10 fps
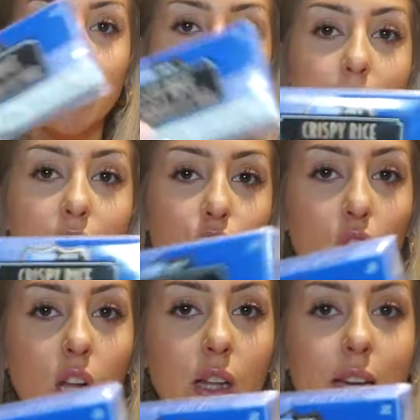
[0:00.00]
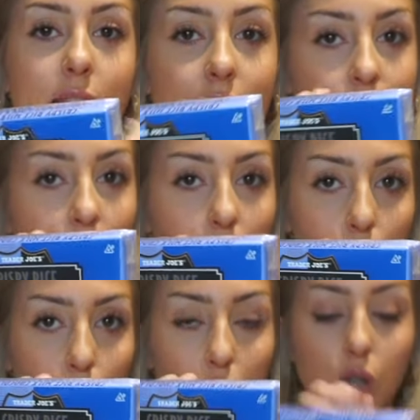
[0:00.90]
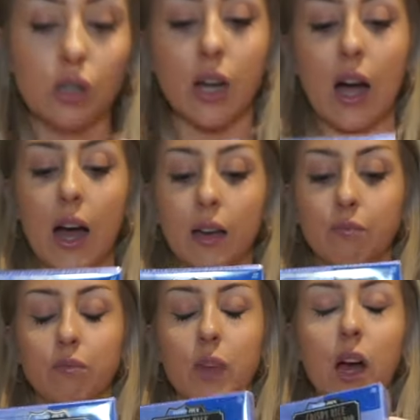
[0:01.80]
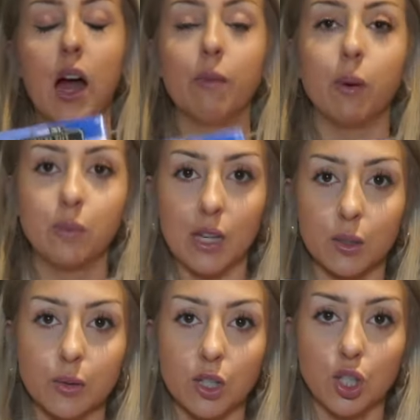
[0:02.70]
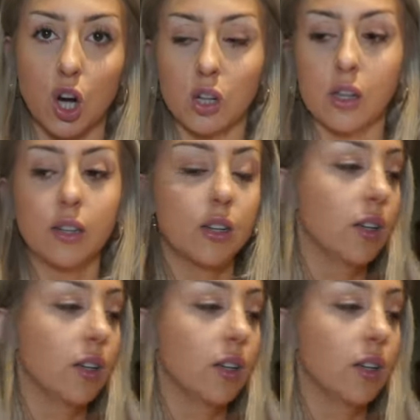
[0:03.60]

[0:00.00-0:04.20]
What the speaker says: the best chocolate in the entire world. I'm obsessed with this chocolate.